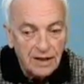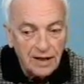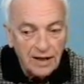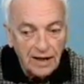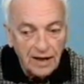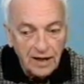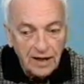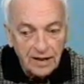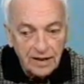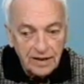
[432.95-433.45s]

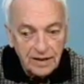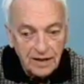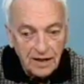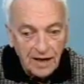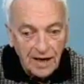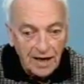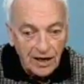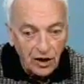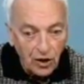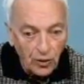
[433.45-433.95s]
And
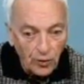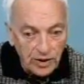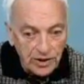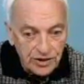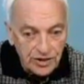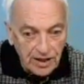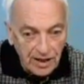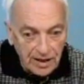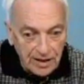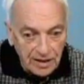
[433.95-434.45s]
I always
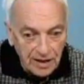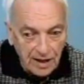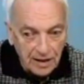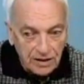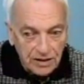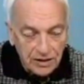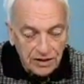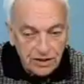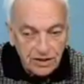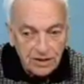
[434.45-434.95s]
say
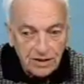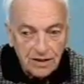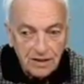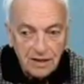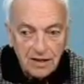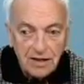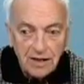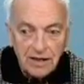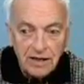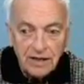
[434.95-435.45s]
yes.
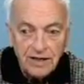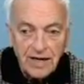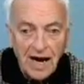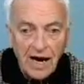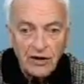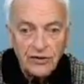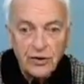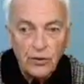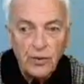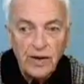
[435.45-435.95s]

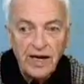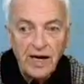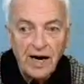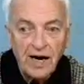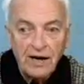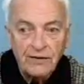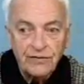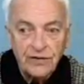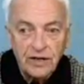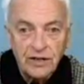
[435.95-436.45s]
Now that we
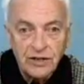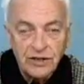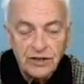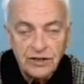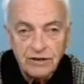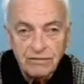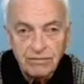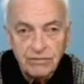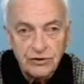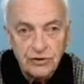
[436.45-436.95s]
have
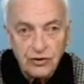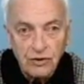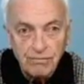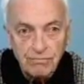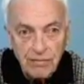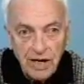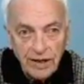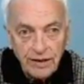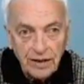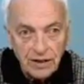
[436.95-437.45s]
this
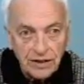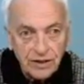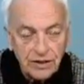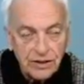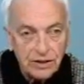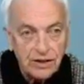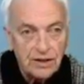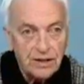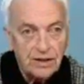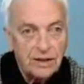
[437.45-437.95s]

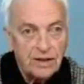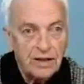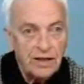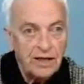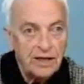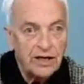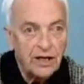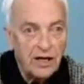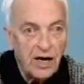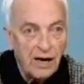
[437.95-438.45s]
tremendous
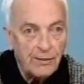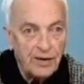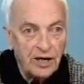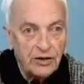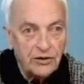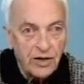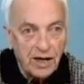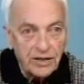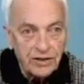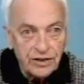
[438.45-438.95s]
economic
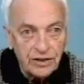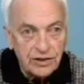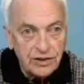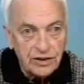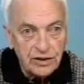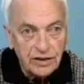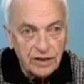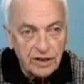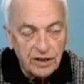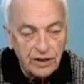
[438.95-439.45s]
crisis
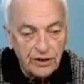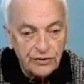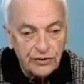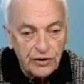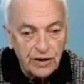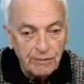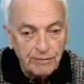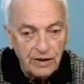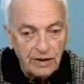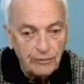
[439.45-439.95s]
in the
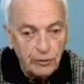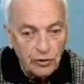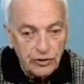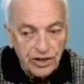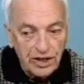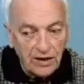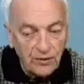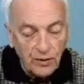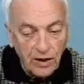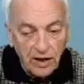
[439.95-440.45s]
country, people
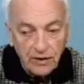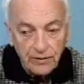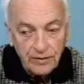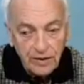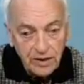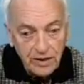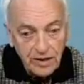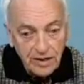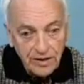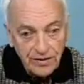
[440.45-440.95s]
say, well,
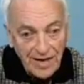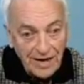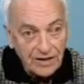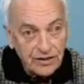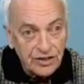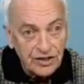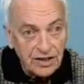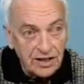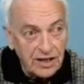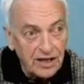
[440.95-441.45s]

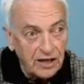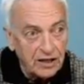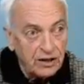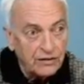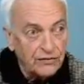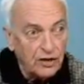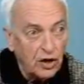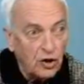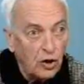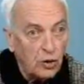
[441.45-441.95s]
that's the end
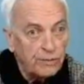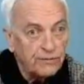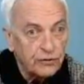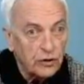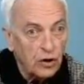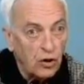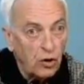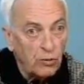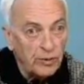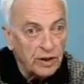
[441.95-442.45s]
of the hope for
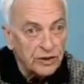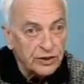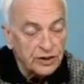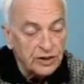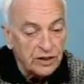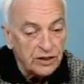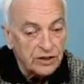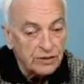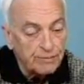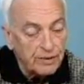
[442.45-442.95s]

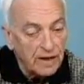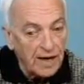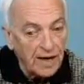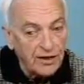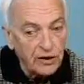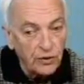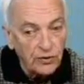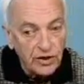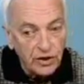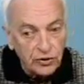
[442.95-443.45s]
homelessness. But I
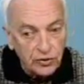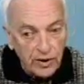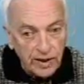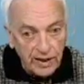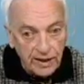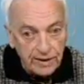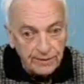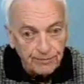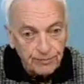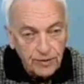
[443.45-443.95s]
don't
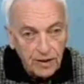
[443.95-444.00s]
agree.